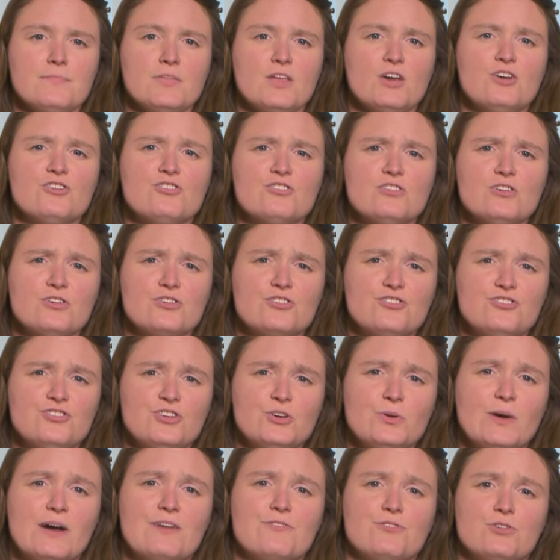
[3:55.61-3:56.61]
As long as
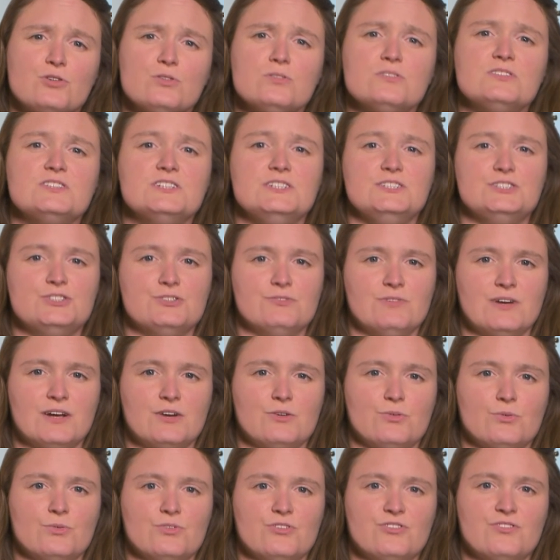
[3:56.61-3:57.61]
you have your teacher
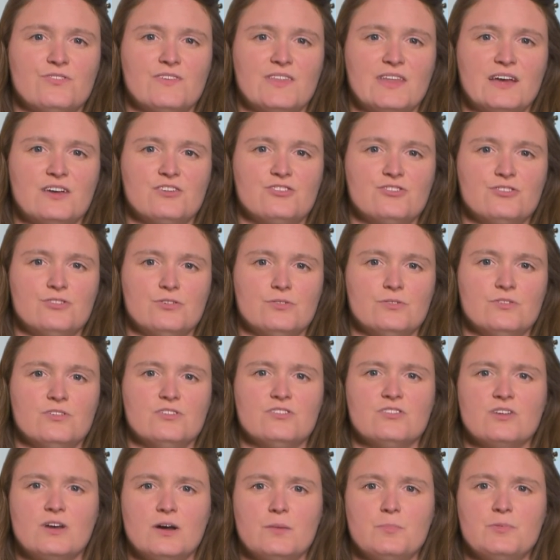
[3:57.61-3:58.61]
records for that
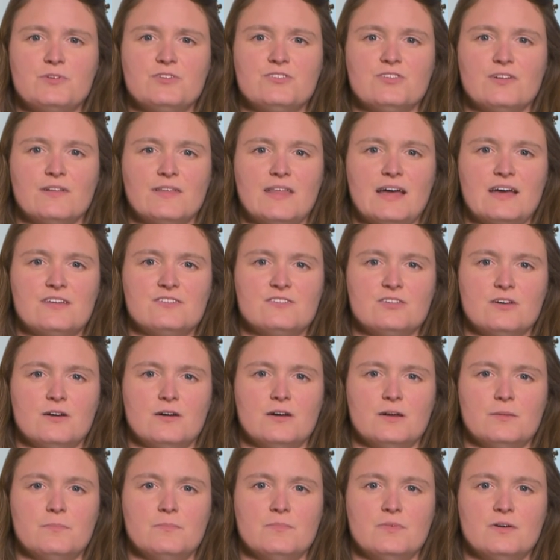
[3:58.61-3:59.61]
student up until that
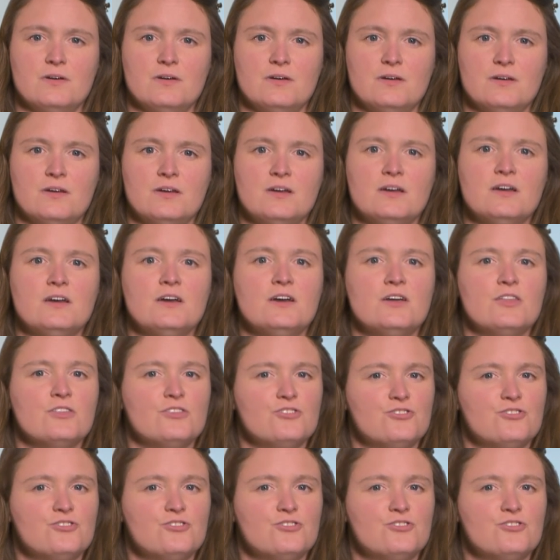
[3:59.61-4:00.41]
time, the